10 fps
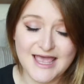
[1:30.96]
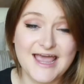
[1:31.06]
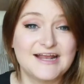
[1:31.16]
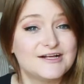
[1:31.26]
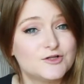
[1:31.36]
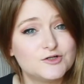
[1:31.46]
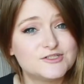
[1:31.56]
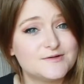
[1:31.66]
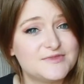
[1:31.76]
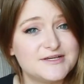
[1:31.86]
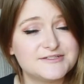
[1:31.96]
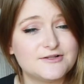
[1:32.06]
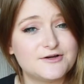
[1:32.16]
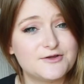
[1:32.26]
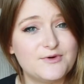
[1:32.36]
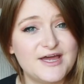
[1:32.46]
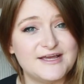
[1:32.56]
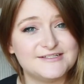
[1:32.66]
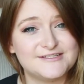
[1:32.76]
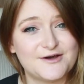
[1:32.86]
and I learned some things along the way.
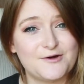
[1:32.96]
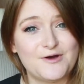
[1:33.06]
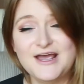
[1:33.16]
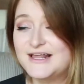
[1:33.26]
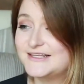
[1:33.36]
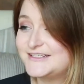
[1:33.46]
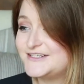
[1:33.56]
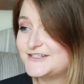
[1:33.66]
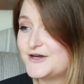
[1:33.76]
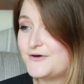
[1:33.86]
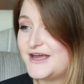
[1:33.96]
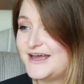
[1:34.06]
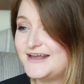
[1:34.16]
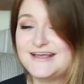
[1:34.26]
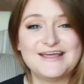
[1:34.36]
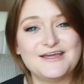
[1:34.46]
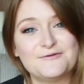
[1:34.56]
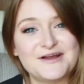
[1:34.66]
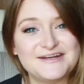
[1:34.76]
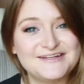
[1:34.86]
So let's just go ahead and get
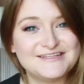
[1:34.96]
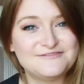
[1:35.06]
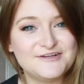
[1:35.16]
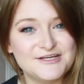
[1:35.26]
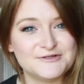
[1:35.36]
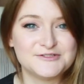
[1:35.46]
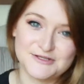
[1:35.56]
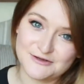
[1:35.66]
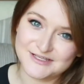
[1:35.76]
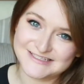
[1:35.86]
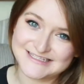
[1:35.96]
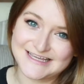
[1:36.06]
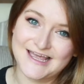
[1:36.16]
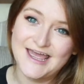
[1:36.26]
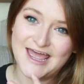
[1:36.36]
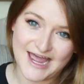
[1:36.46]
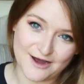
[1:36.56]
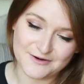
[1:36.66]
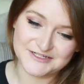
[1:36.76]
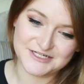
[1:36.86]
right into this video so you can see
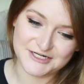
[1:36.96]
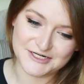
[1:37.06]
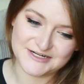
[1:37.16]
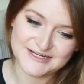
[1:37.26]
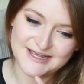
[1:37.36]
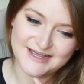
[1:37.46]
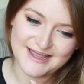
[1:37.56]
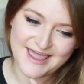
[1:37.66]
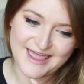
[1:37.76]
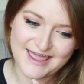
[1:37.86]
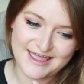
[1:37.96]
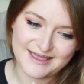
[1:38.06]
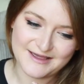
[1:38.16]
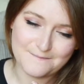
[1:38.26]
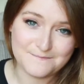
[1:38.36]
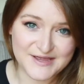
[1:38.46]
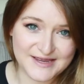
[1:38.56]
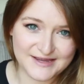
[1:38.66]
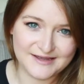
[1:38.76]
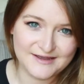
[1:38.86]
how I turned a
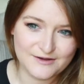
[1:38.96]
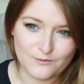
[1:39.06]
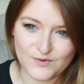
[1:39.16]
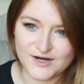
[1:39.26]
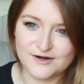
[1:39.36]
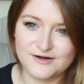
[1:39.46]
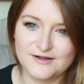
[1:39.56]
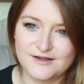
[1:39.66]
big, weird